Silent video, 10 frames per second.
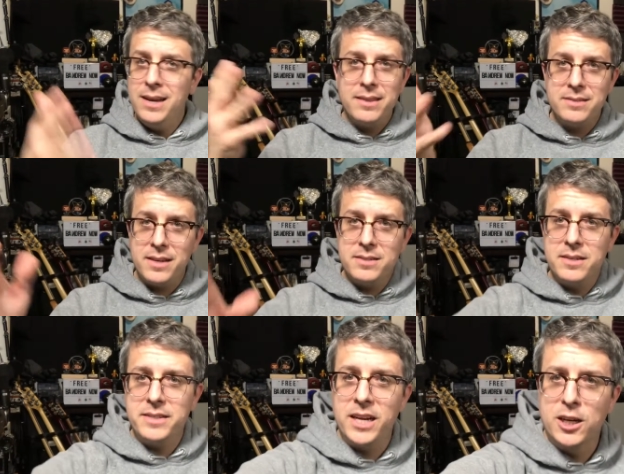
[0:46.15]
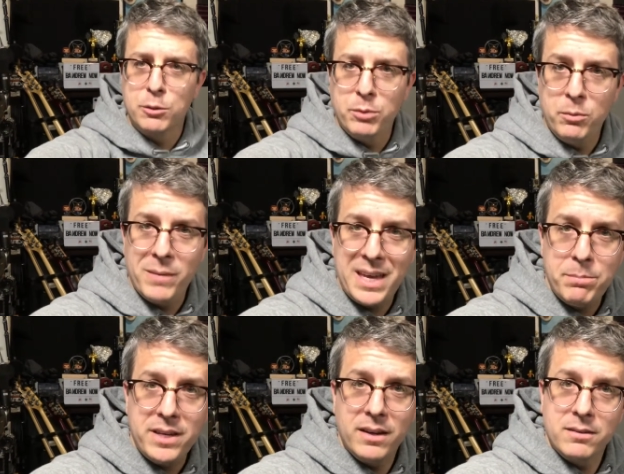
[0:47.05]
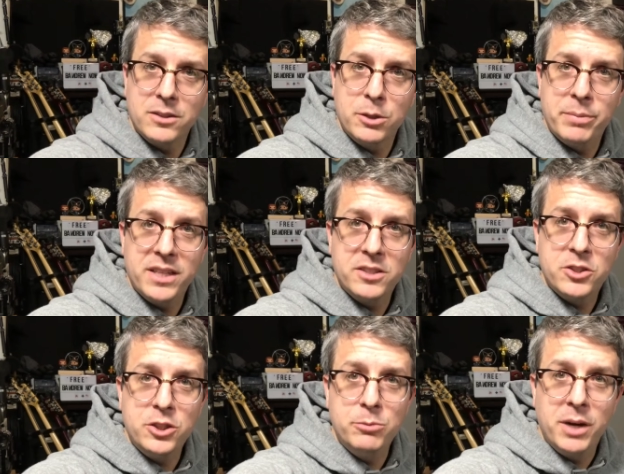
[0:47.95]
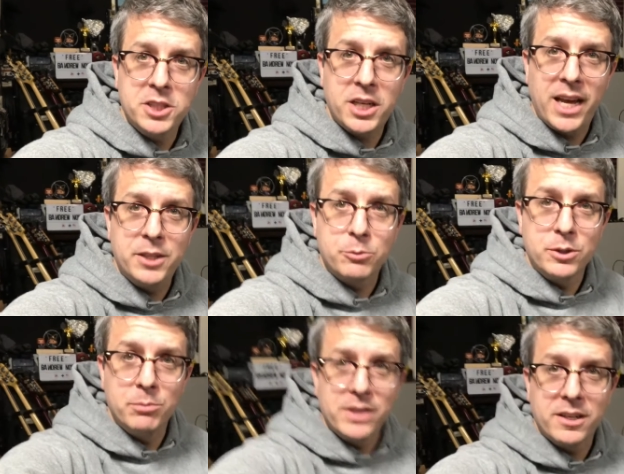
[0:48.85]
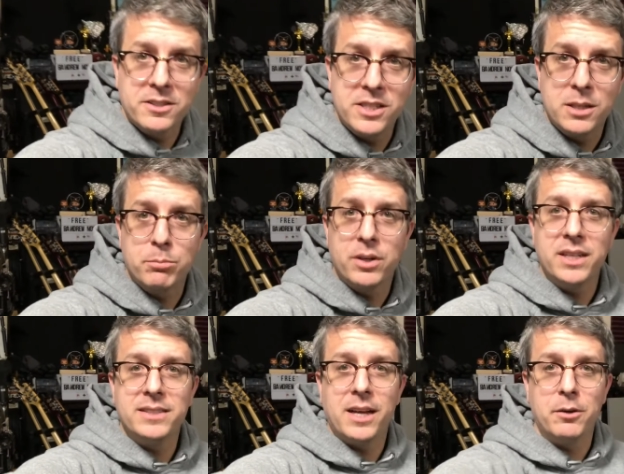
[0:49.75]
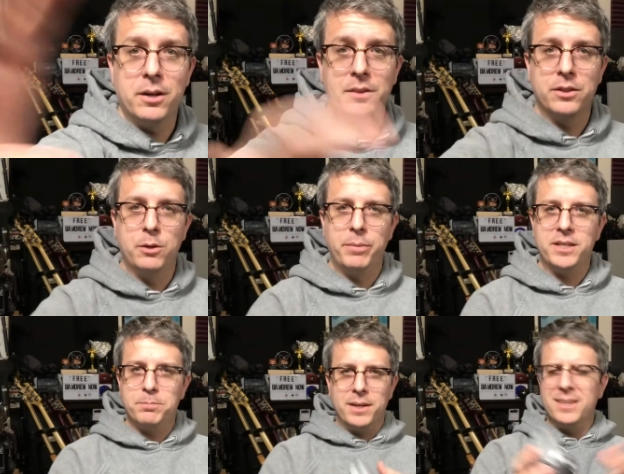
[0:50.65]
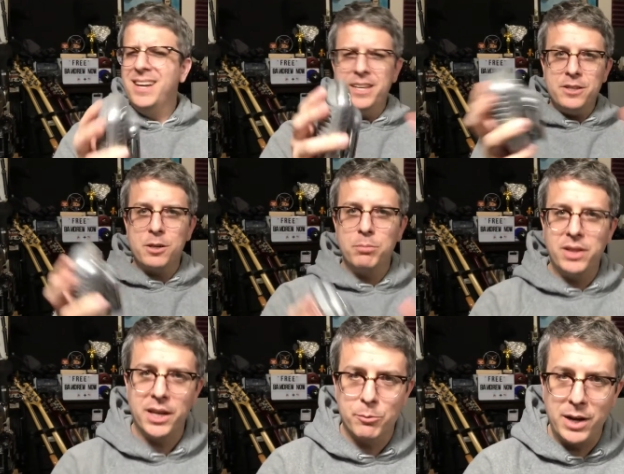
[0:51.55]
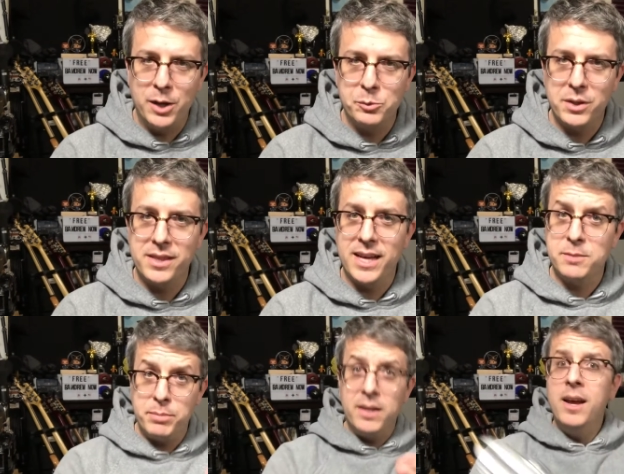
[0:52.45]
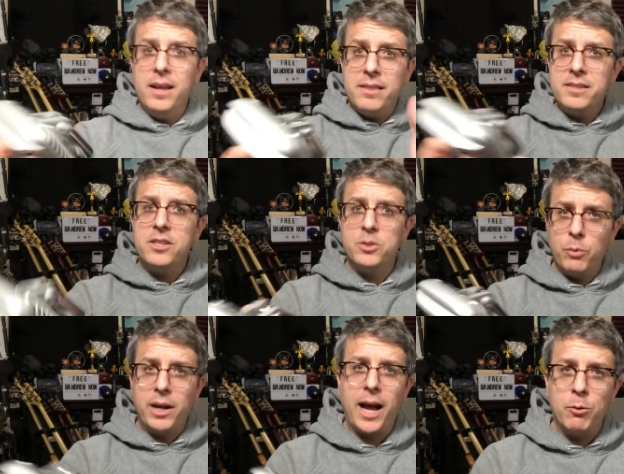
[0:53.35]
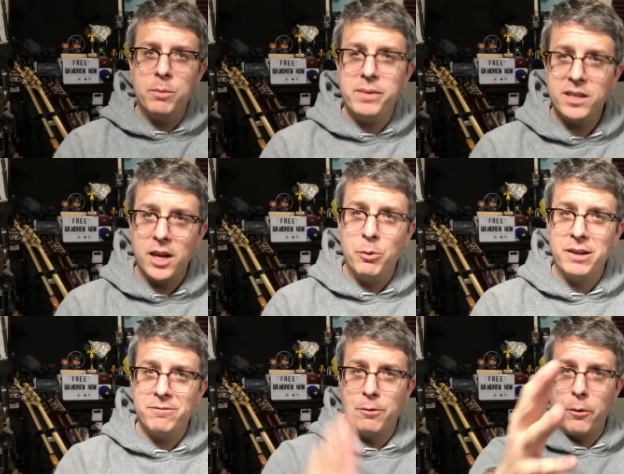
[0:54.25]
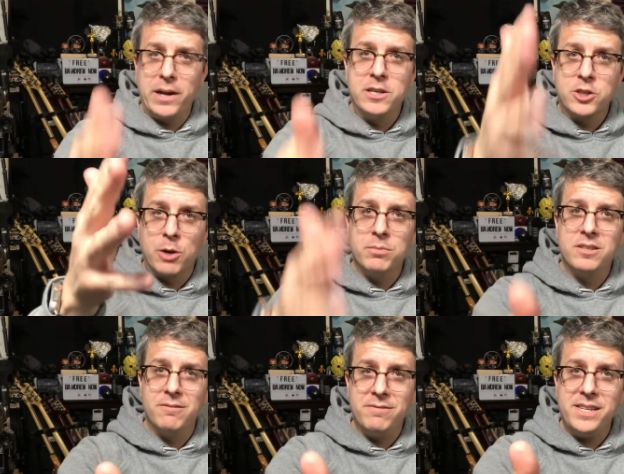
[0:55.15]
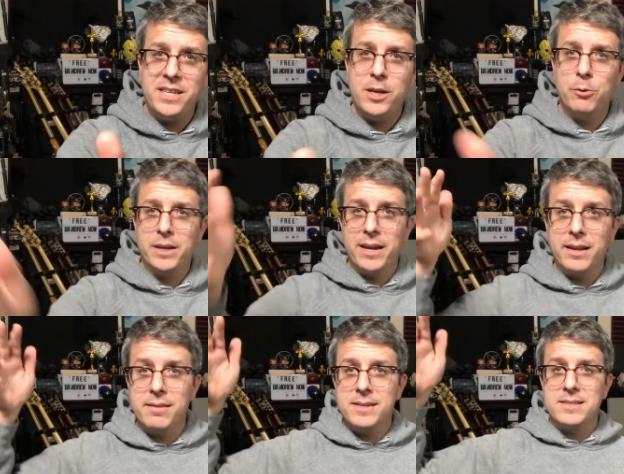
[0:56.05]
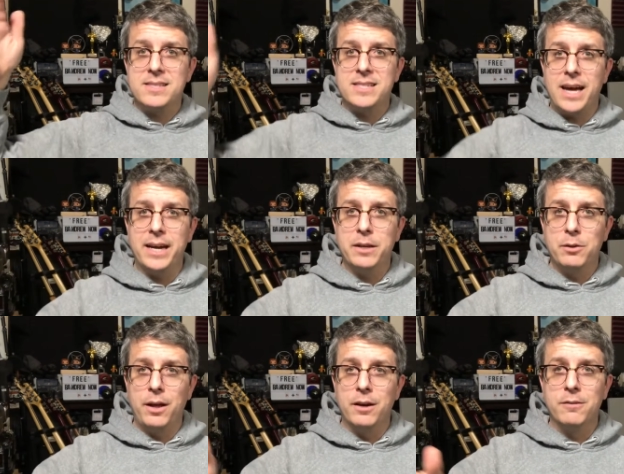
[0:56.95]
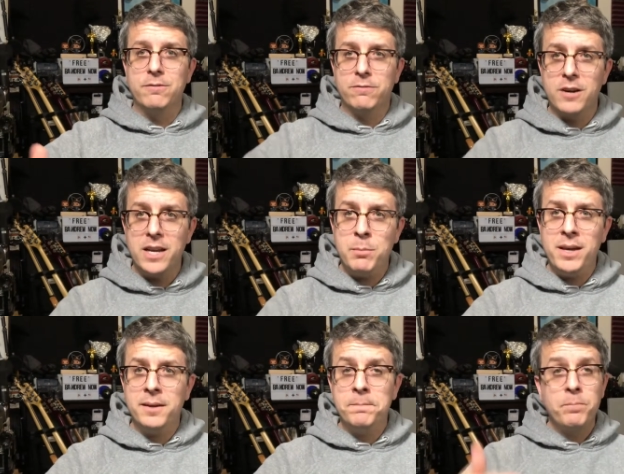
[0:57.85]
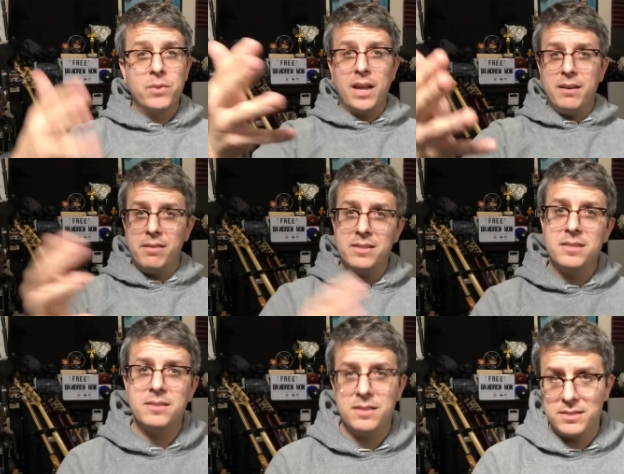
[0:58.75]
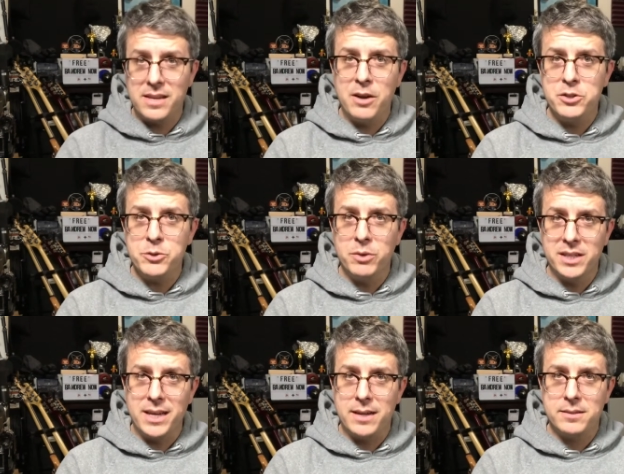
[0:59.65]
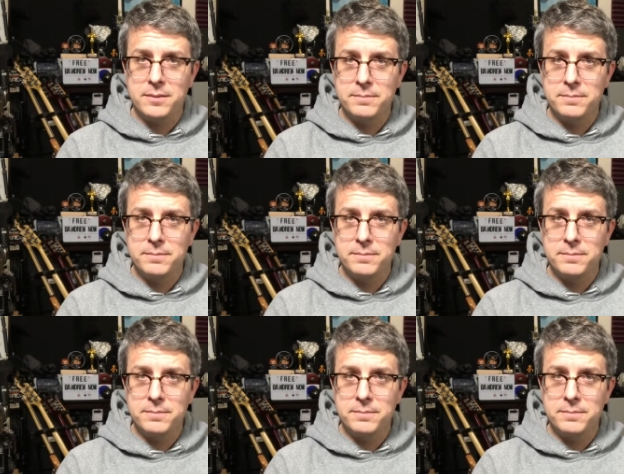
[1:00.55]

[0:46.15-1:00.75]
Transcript: This isn't terrible, maybe a little bit too much headroom there, so you could bring it down a little bit, but you can play around with that. But this is what I would be going for in terms of video, getting this style of framing, and this is the sound you would get.